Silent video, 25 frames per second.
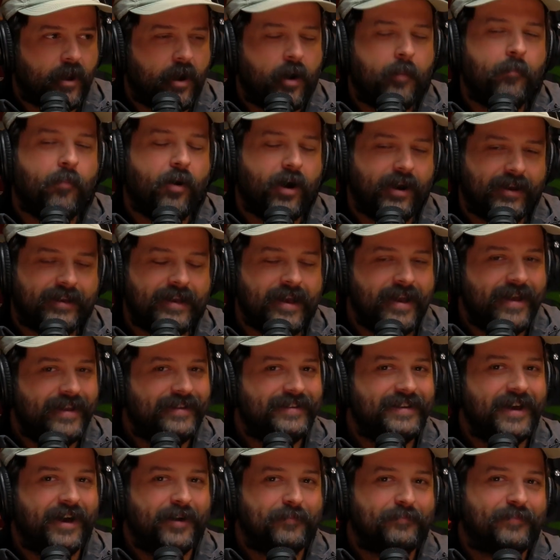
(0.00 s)
I might
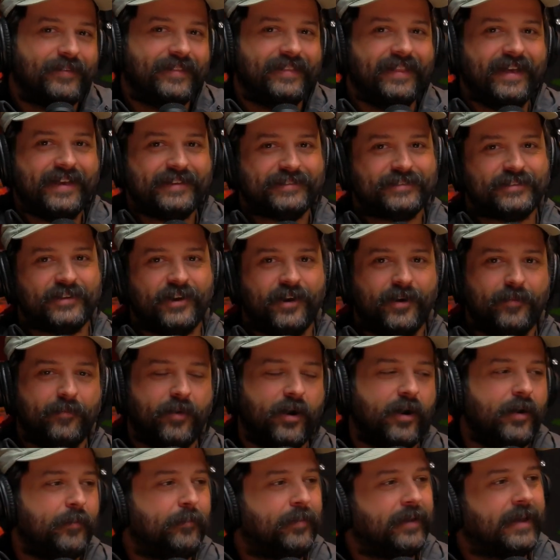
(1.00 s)
end up... Last time
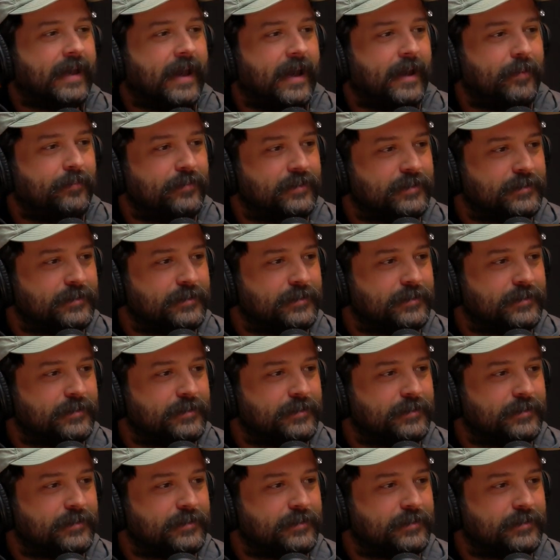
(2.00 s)
I became the